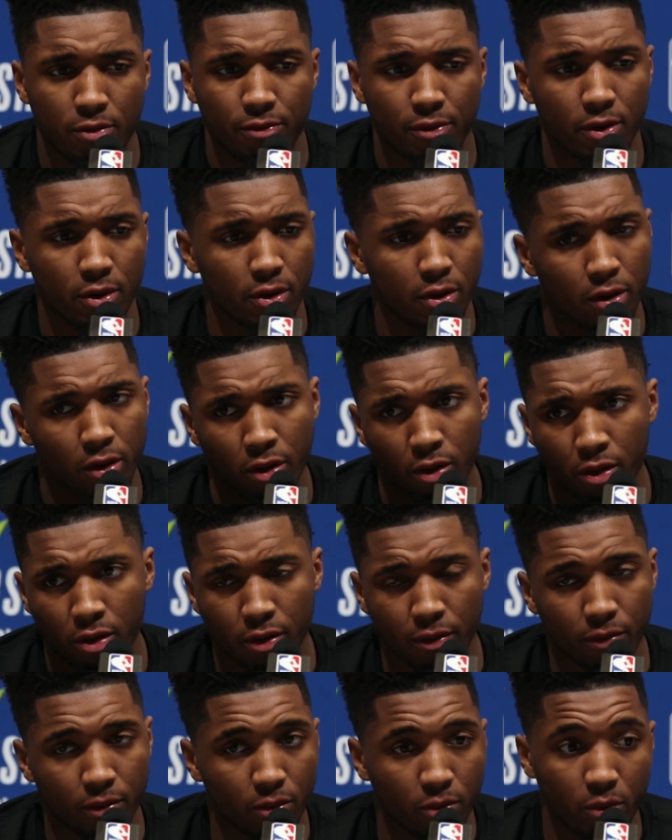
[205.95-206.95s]

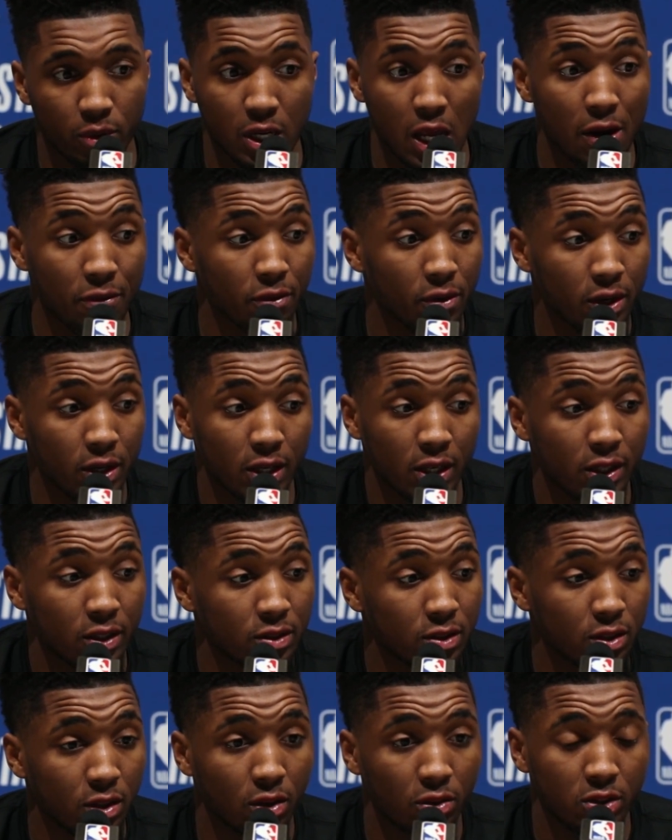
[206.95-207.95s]
for whatever it
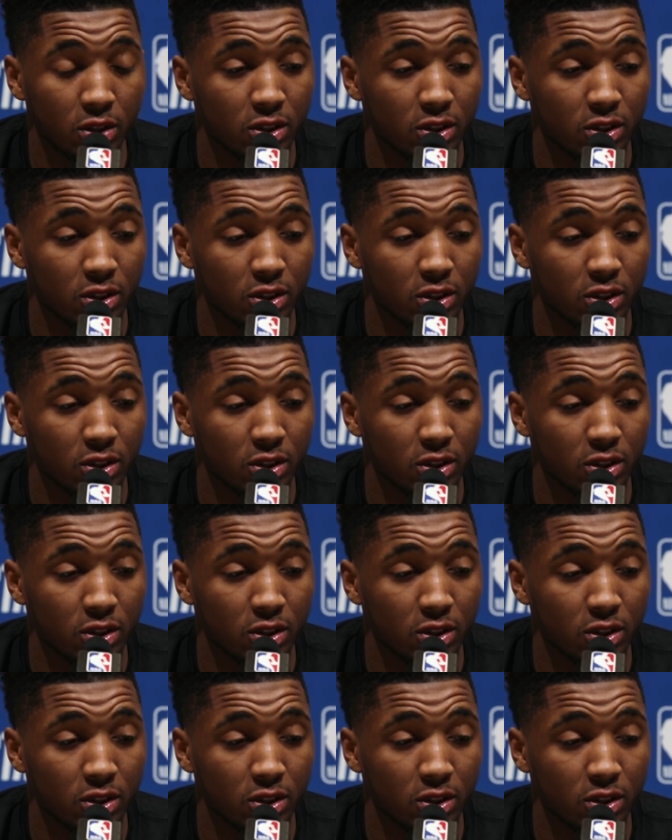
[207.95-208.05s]
is, you know,